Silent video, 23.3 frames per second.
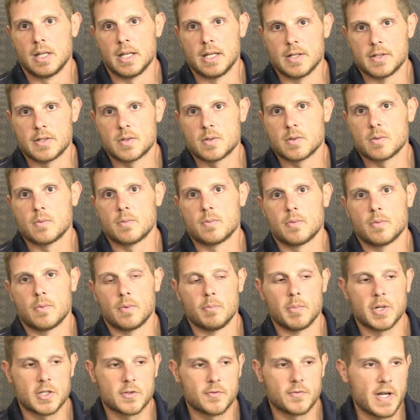It's
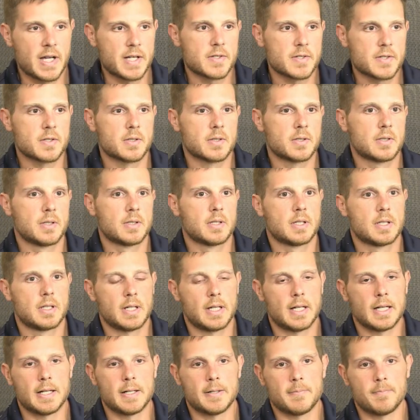much faster.
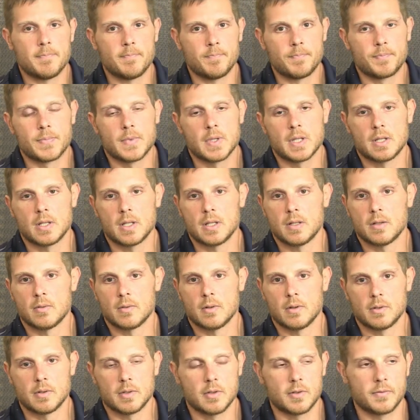Um,
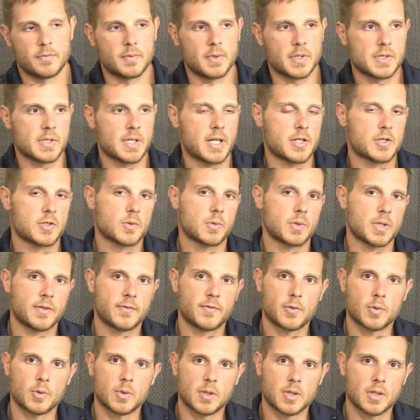it, the slash
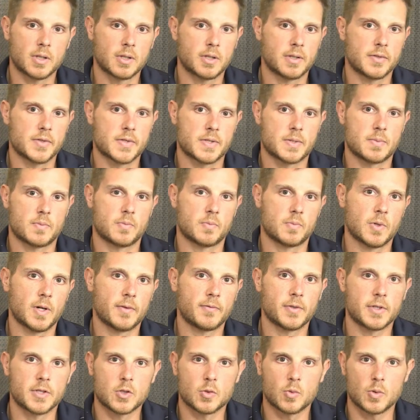24 is
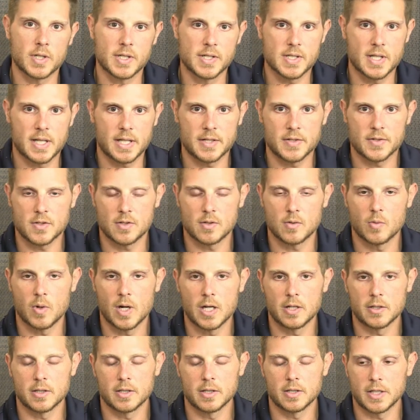roughly 20 seconds in a
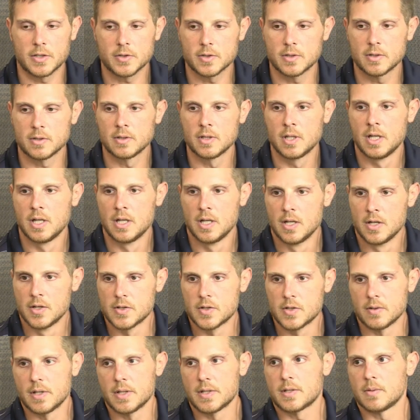wired connection,
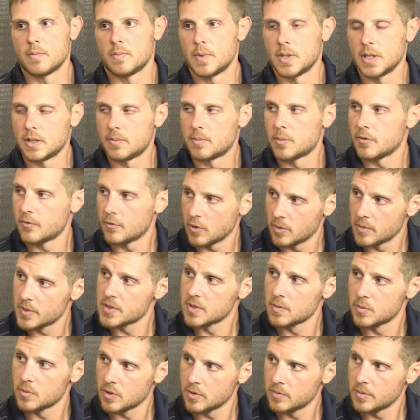so that's a big performance
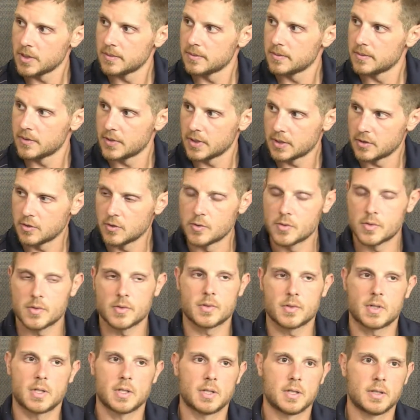improvement. I think the
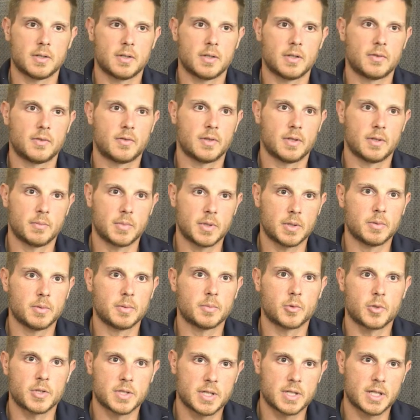user's going to be able to
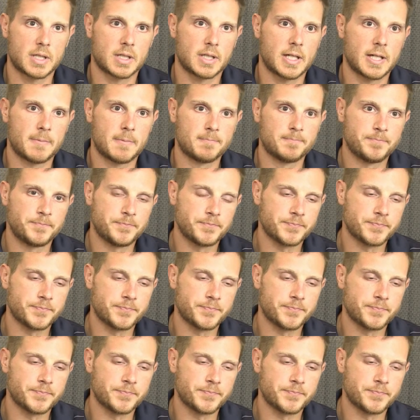appreciate that.